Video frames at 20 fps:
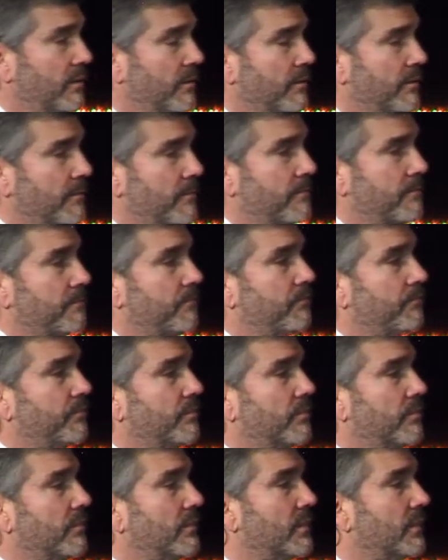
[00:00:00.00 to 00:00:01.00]

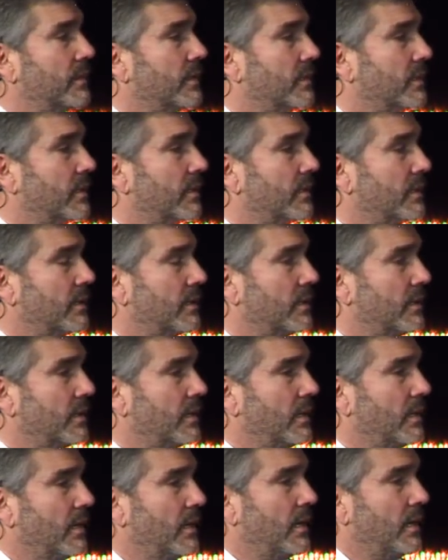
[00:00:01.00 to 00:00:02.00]

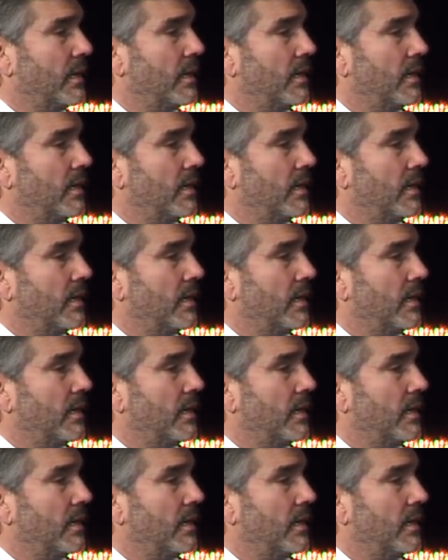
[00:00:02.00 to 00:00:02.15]
Nothing is said.